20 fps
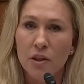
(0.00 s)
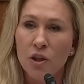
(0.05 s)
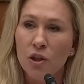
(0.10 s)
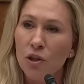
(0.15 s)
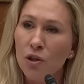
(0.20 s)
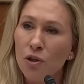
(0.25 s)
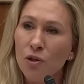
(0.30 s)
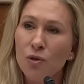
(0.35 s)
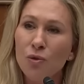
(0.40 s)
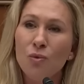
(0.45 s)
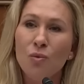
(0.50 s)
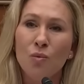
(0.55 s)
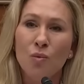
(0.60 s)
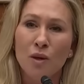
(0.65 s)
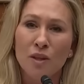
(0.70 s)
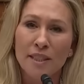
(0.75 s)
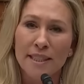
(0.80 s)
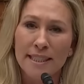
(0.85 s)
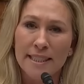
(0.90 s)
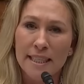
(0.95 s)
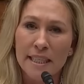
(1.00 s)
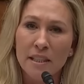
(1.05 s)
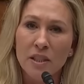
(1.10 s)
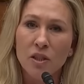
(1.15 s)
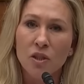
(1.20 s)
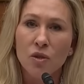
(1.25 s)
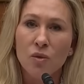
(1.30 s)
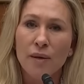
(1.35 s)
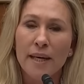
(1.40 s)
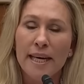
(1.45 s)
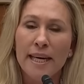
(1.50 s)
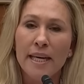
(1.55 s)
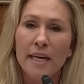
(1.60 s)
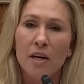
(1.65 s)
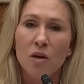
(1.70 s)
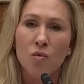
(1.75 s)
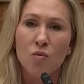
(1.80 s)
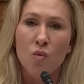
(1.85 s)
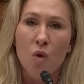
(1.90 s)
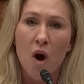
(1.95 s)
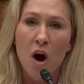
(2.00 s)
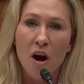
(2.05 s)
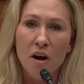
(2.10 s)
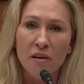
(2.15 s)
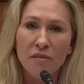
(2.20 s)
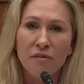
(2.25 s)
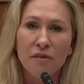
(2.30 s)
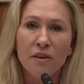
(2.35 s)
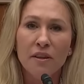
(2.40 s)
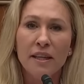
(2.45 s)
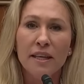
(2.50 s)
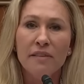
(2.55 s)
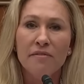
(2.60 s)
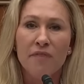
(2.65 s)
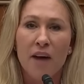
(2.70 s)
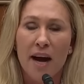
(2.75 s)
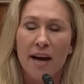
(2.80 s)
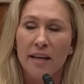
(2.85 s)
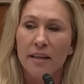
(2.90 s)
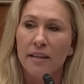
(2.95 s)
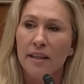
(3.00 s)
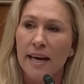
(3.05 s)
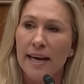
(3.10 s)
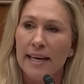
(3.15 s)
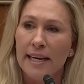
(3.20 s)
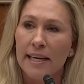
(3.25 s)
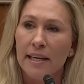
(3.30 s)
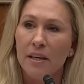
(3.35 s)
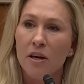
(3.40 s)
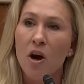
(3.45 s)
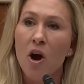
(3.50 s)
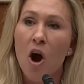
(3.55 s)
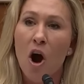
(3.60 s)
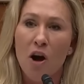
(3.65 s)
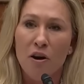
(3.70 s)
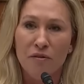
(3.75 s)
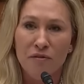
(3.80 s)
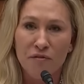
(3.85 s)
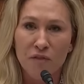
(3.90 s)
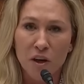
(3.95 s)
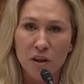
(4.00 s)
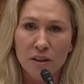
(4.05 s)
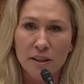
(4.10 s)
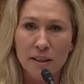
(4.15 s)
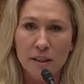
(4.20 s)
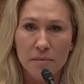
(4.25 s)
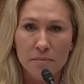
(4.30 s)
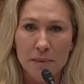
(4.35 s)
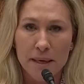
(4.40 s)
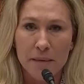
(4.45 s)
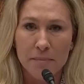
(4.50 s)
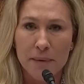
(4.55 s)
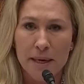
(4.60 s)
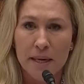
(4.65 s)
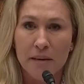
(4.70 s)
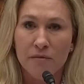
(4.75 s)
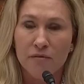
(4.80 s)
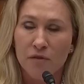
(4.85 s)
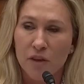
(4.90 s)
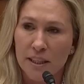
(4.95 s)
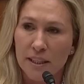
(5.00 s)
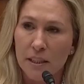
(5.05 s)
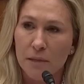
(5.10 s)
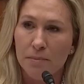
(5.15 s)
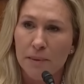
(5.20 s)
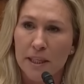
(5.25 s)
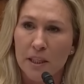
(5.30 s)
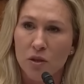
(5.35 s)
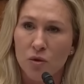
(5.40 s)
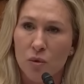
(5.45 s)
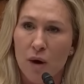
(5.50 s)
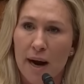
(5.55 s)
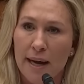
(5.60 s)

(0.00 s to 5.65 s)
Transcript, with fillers: you were censoring and wrongfully violating our First Amendment free speech